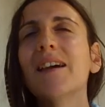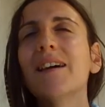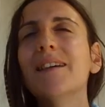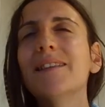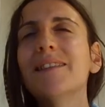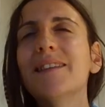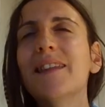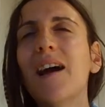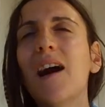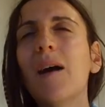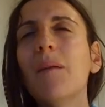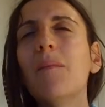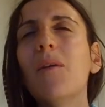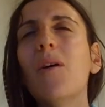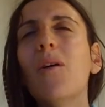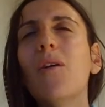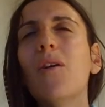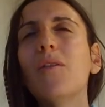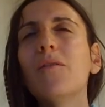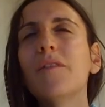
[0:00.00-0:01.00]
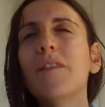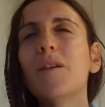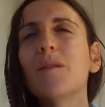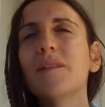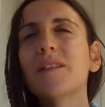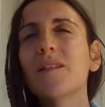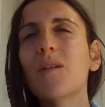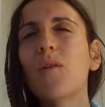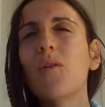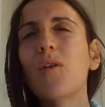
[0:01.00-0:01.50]
Some of
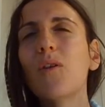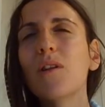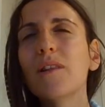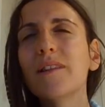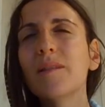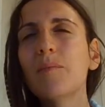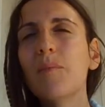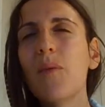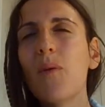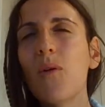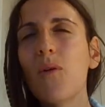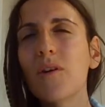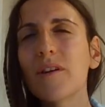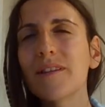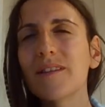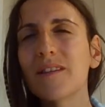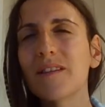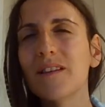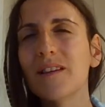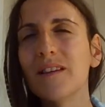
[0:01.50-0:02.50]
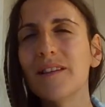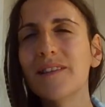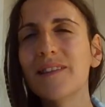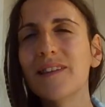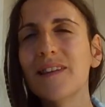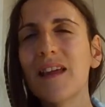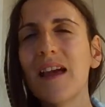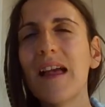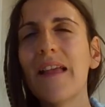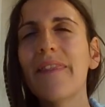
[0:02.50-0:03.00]
those old
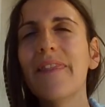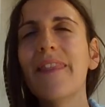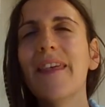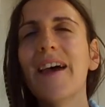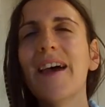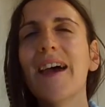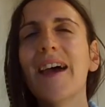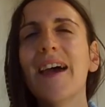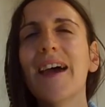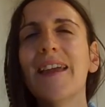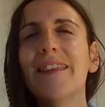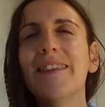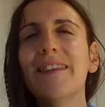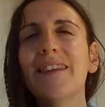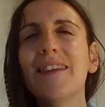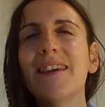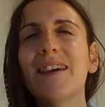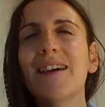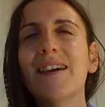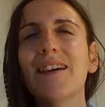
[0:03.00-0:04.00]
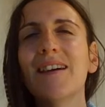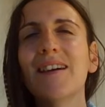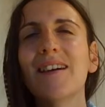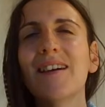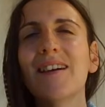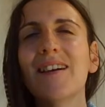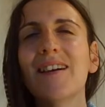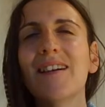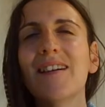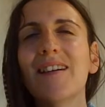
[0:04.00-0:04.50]
portals that
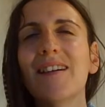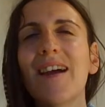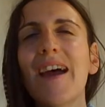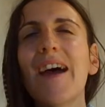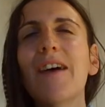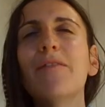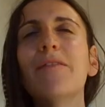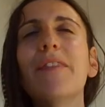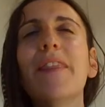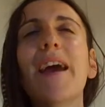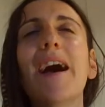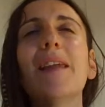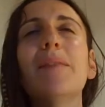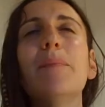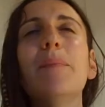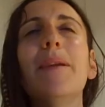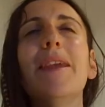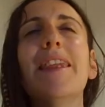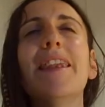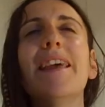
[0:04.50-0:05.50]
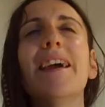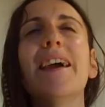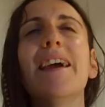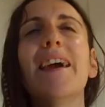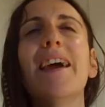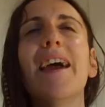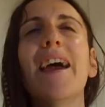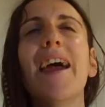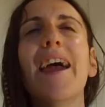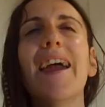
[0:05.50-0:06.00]
have not been
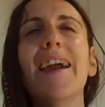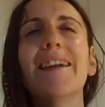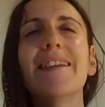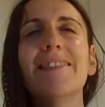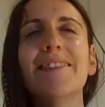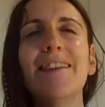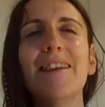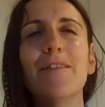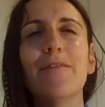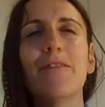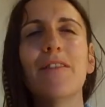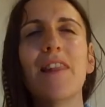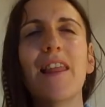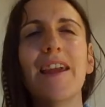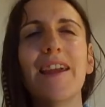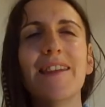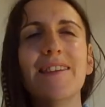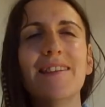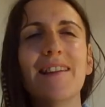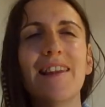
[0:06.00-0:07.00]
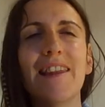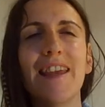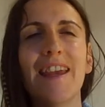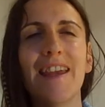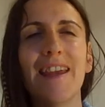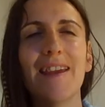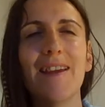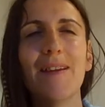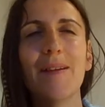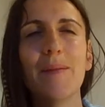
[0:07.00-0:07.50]
active
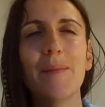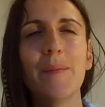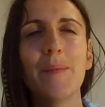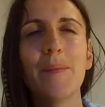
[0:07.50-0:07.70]
lately